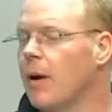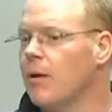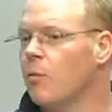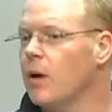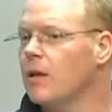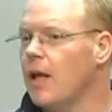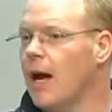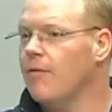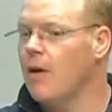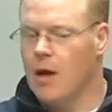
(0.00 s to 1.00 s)
But in real
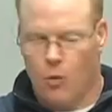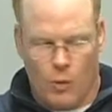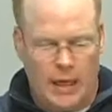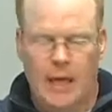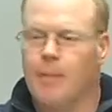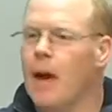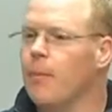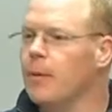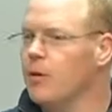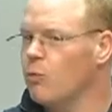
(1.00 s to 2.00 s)
life, we keep
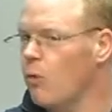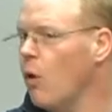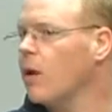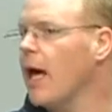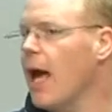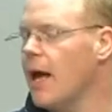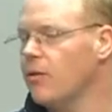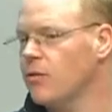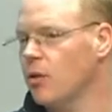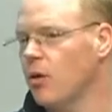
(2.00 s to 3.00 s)
helping you roll ahead.
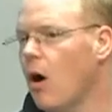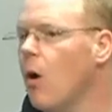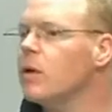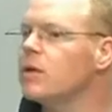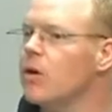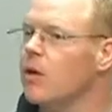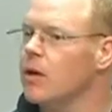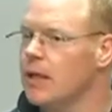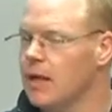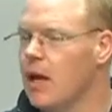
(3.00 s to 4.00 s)
So you're always
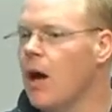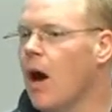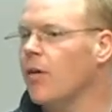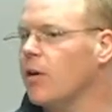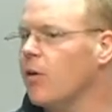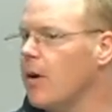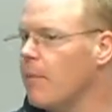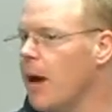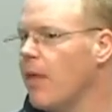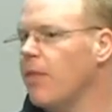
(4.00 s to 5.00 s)
currently on the
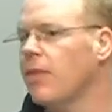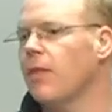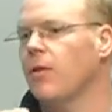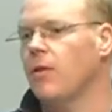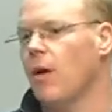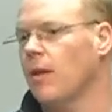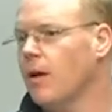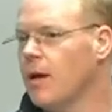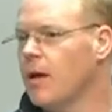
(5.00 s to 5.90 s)
current month, you're on